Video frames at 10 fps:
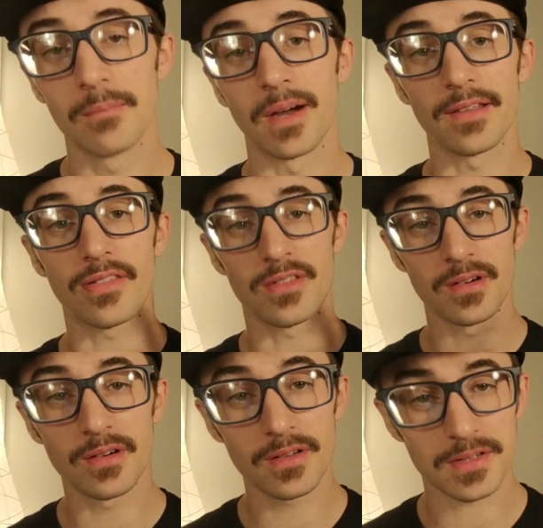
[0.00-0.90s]
My
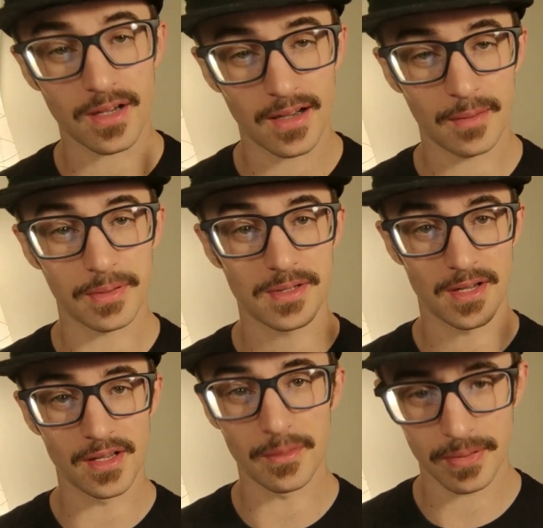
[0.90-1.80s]
third top
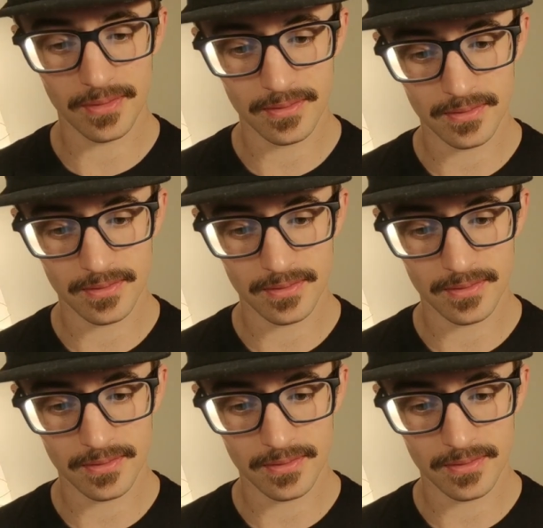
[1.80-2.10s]
tip.